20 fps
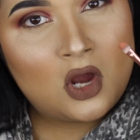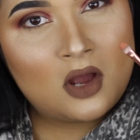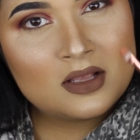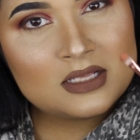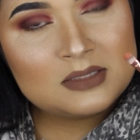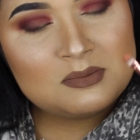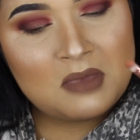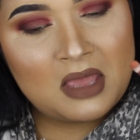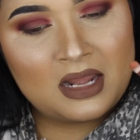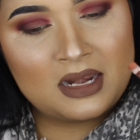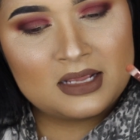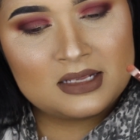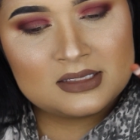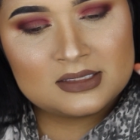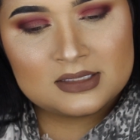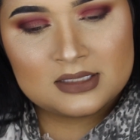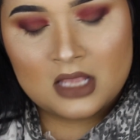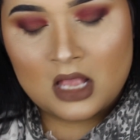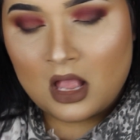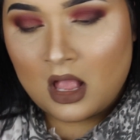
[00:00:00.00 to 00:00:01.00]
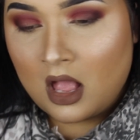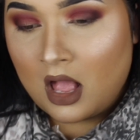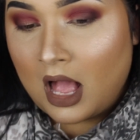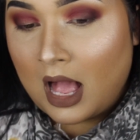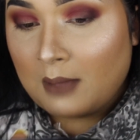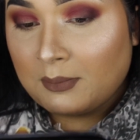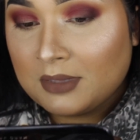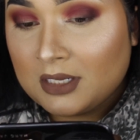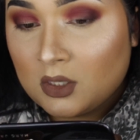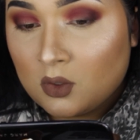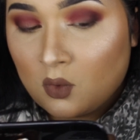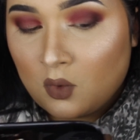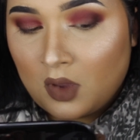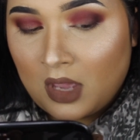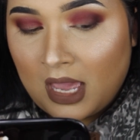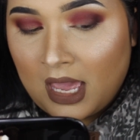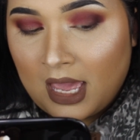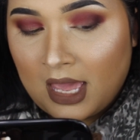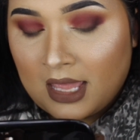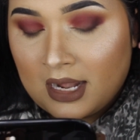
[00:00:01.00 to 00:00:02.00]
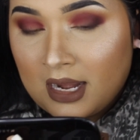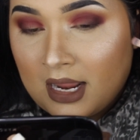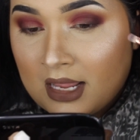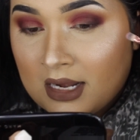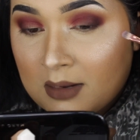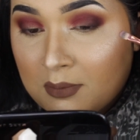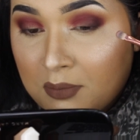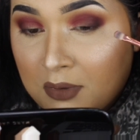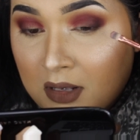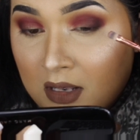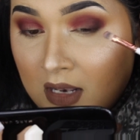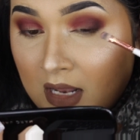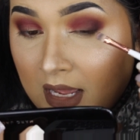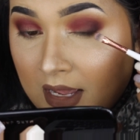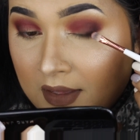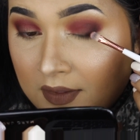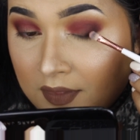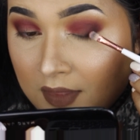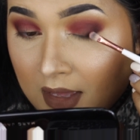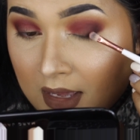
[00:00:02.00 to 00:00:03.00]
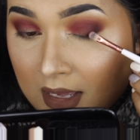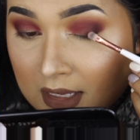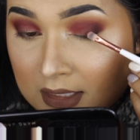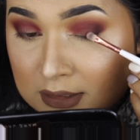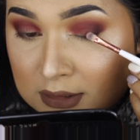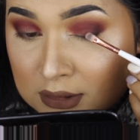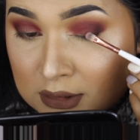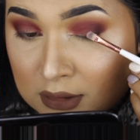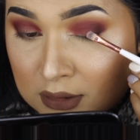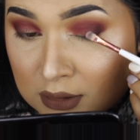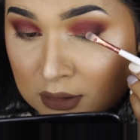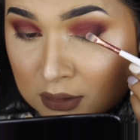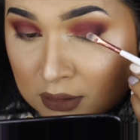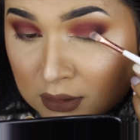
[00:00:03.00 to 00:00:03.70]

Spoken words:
Cosmetics. I'm going to go ahead and apply that.